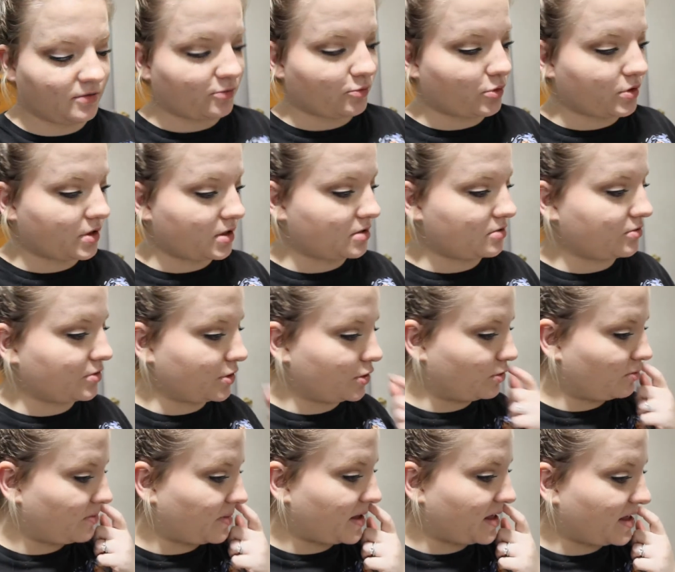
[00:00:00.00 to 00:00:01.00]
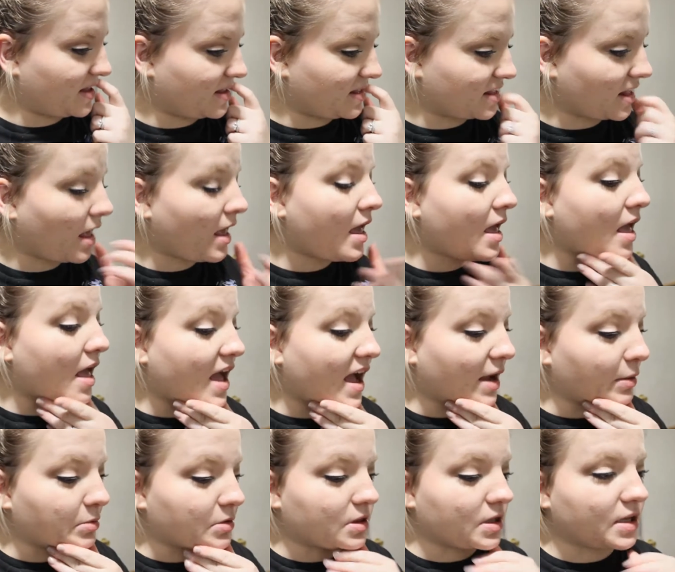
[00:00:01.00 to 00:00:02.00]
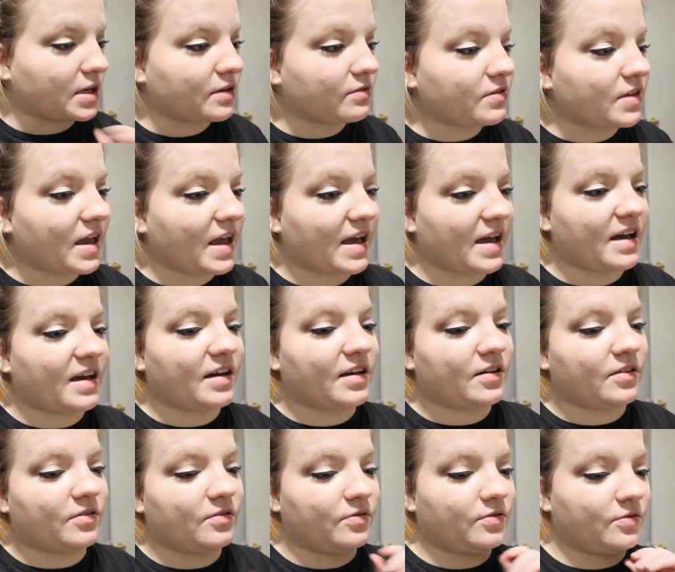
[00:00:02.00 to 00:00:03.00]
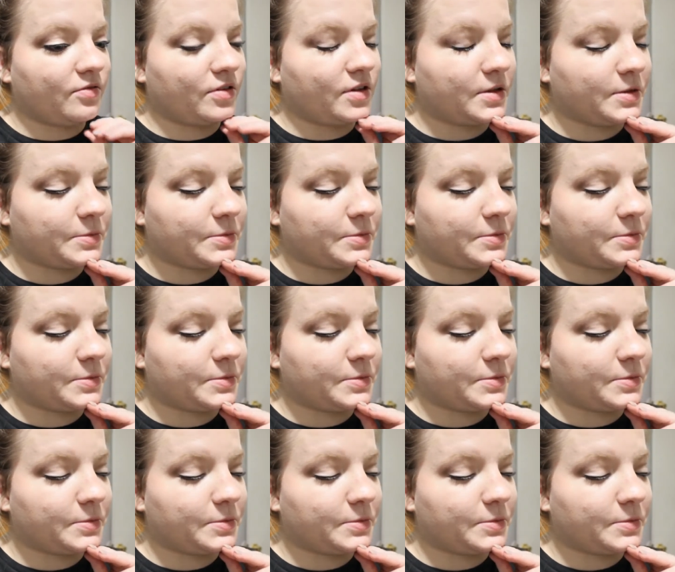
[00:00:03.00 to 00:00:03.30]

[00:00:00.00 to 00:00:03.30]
for this room is I would love to have,